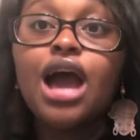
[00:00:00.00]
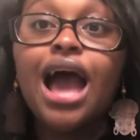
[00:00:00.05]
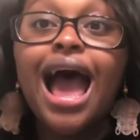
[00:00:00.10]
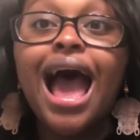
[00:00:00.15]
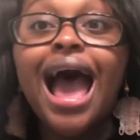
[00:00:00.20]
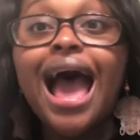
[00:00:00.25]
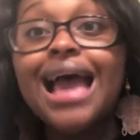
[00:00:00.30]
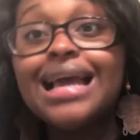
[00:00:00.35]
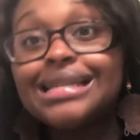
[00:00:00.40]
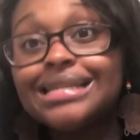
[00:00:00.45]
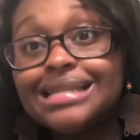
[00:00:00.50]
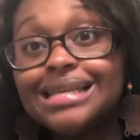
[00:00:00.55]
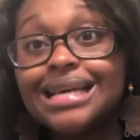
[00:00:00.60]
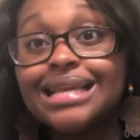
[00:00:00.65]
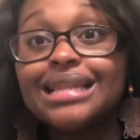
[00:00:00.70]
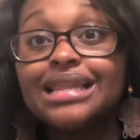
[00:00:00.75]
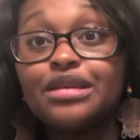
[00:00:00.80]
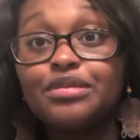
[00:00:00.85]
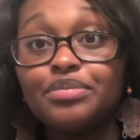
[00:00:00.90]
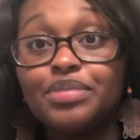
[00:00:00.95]
I
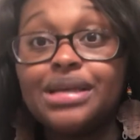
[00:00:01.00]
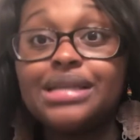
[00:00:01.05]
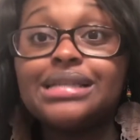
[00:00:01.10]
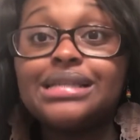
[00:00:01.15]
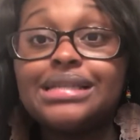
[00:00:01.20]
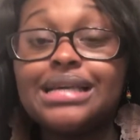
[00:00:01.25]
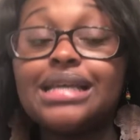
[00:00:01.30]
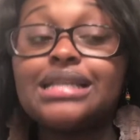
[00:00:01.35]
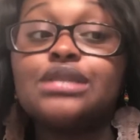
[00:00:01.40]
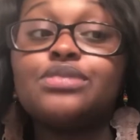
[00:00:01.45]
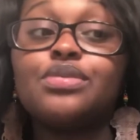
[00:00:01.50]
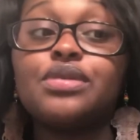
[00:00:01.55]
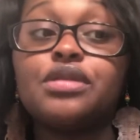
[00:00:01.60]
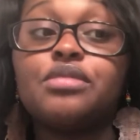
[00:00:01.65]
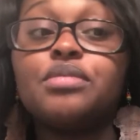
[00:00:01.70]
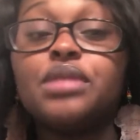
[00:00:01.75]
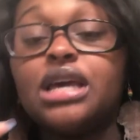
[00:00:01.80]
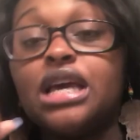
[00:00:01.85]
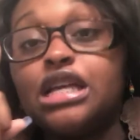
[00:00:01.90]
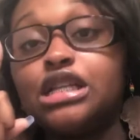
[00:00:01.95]
took the piss test with
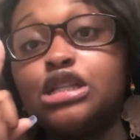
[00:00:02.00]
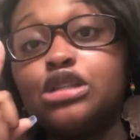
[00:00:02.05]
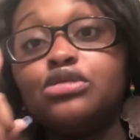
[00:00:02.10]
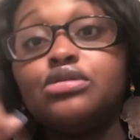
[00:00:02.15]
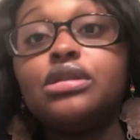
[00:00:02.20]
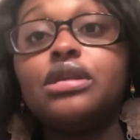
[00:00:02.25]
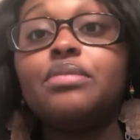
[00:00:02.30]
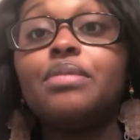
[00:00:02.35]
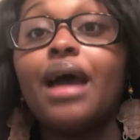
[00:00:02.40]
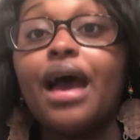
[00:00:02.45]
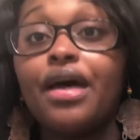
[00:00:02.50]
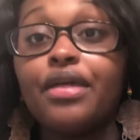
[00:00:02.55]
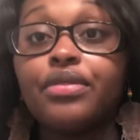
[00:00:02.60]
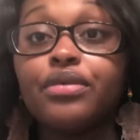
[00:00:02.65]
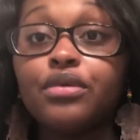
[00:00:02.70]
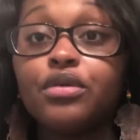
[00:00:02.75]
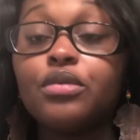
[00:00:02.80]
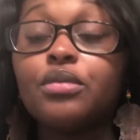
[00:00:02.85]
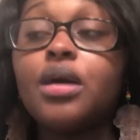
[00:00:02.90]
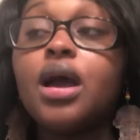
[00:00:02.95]
me into the
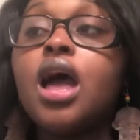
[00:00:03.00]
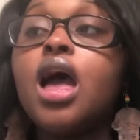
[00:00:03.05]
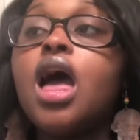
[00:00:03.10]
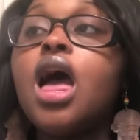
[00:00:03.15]
bathroom,